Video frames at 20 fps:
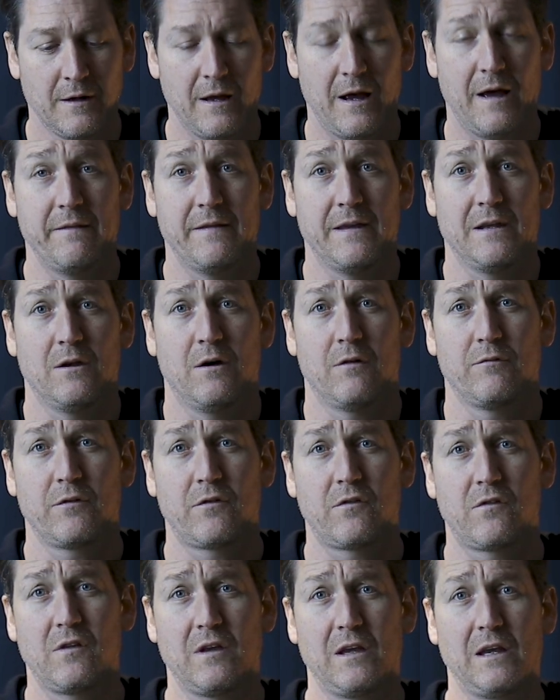And then
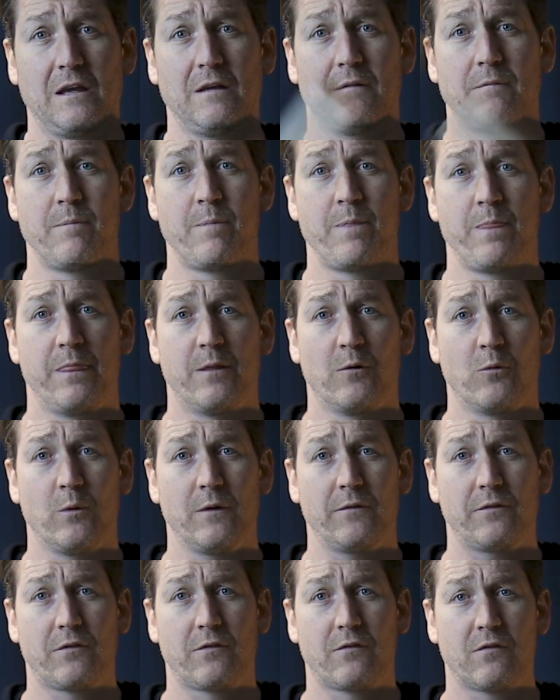obviously the
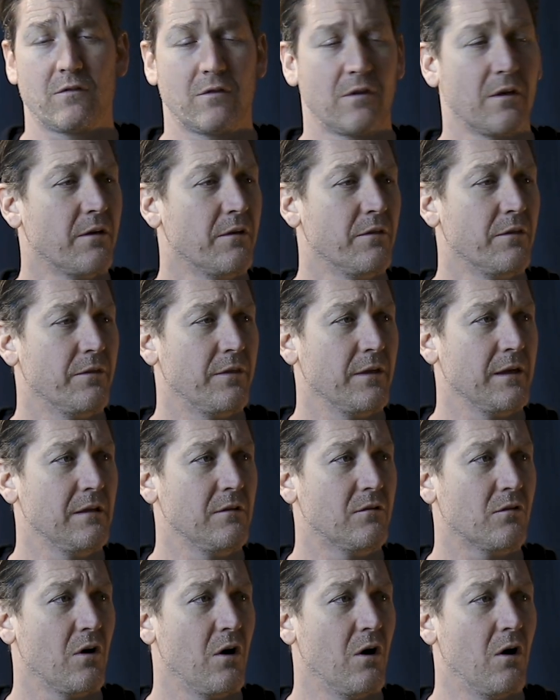widths,
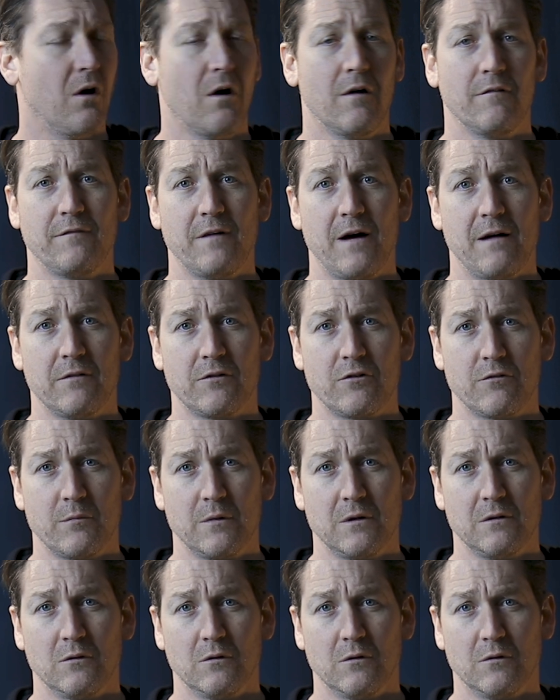these are
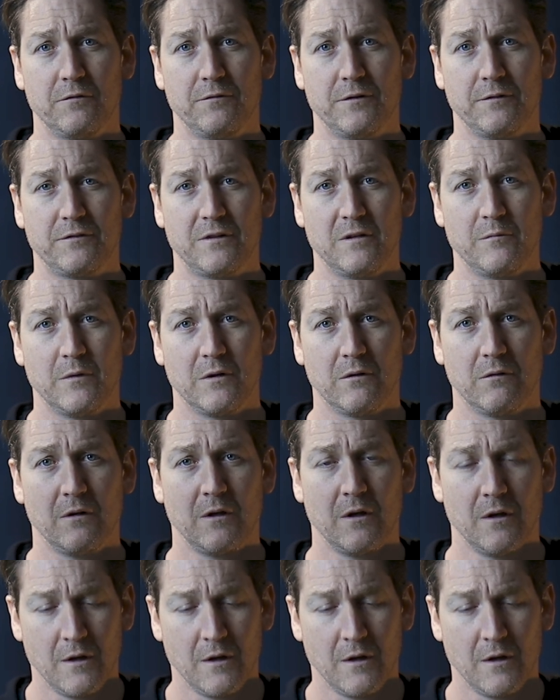500mm or 50mm,